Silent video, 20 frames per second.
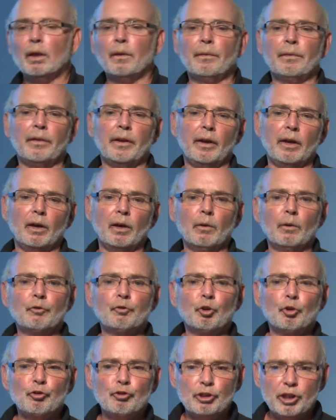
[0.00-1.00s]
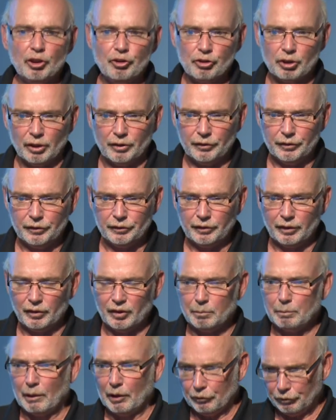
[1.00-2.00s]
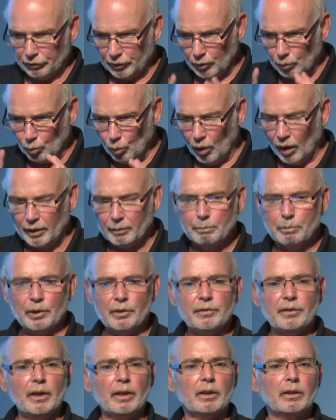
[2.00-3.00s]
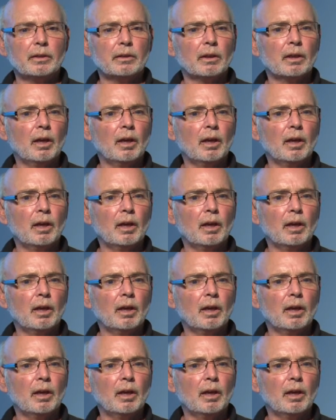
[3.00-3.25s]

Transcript: their traditions, especially one particular